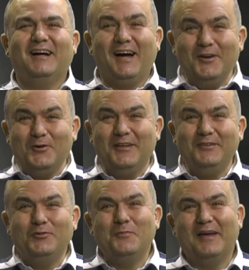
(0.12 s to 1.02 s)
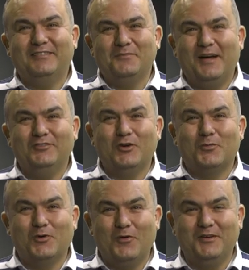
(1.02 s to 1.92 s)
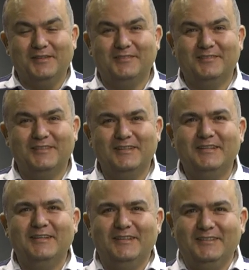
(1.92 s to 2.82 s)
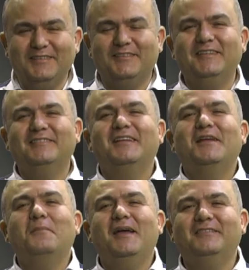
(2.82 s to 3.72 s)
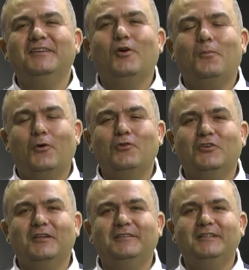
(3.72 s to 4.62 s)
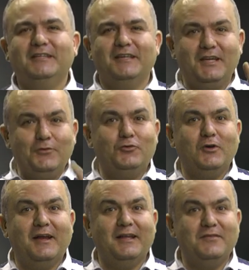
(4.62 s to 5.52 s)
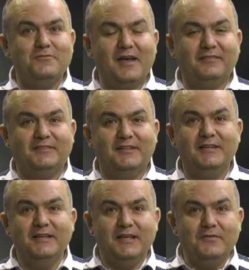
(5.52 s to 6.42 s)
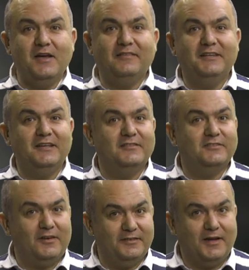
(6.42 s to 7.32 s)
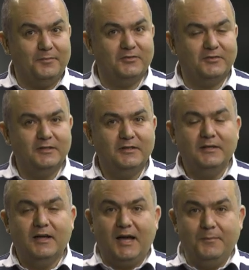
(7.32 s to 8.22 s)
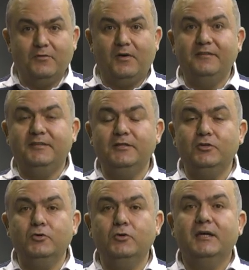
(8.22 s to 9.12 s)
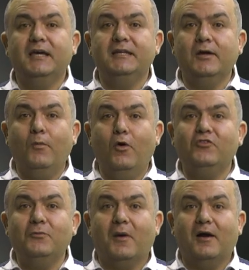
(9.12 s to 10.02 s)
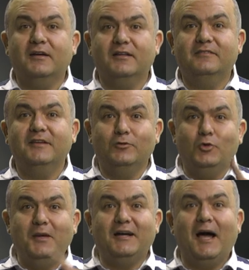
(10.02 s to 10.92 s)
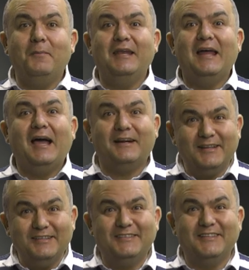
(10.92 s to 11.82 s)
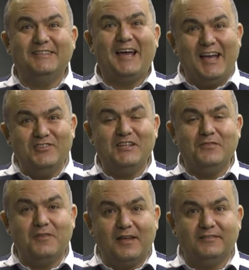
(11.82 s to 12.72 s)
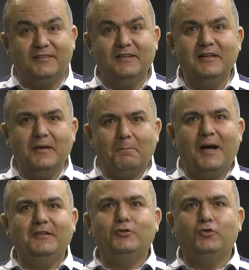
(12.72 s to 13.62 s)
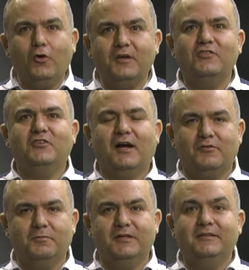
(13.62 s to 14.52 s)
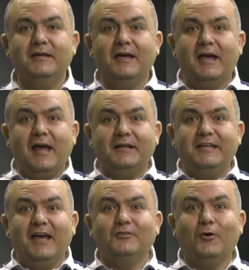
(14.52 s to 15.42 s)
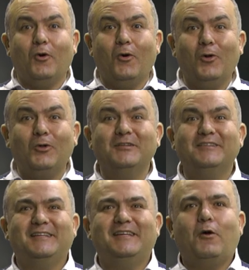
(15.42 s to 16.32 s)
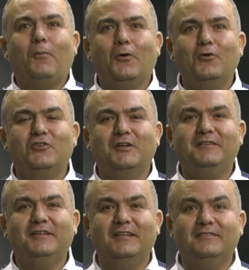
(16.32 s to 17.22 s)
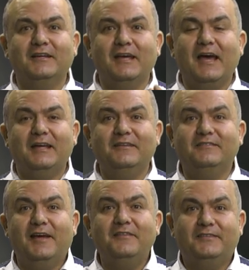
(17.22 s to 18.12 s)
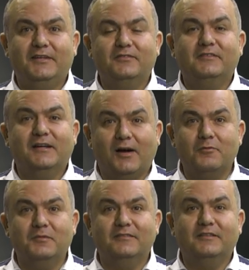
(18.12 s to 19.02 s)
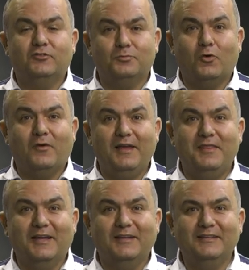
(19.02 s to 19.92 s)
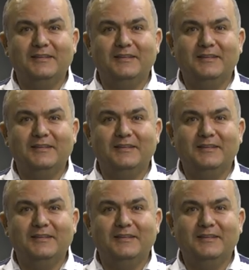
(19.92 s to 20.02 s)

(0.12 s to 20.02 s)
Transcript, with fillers: Are you ready to maximize your profits? This is an amazing opportunity if you are an investor investing in startups. I'm inviting you in emerging markets to become an accredited angel investor by the Turkish government and get all the opportunities and incentives the government is providing.